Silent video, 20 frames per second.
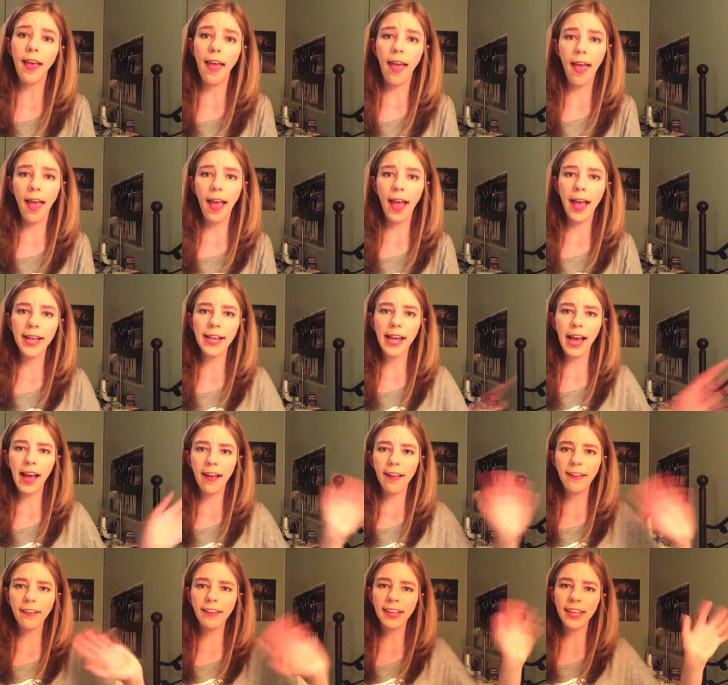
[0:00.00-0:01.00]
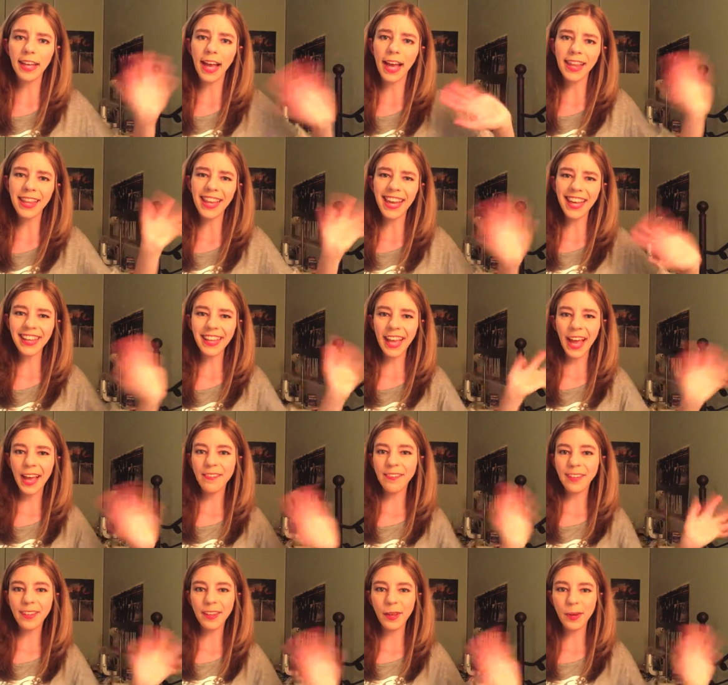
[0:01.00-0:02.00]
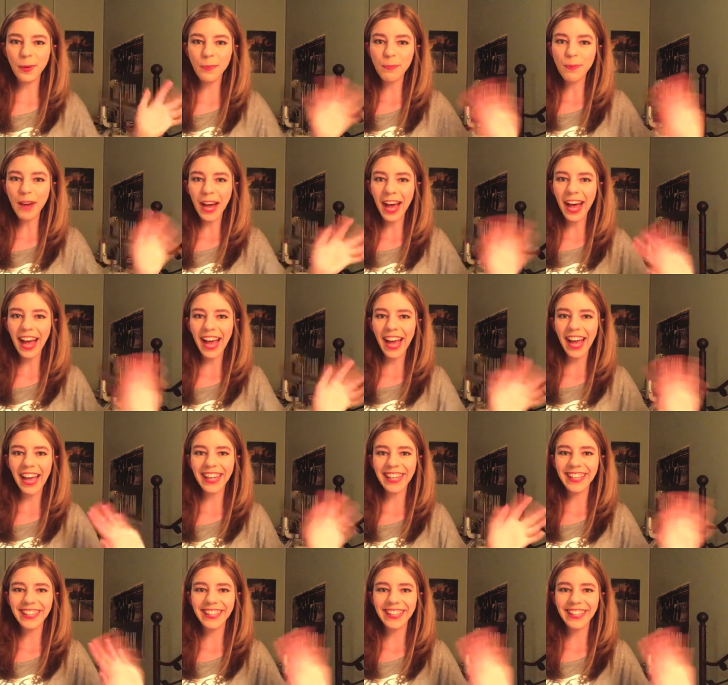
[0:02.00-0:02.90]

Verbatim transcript: And I'll see you guys next time. So, bye!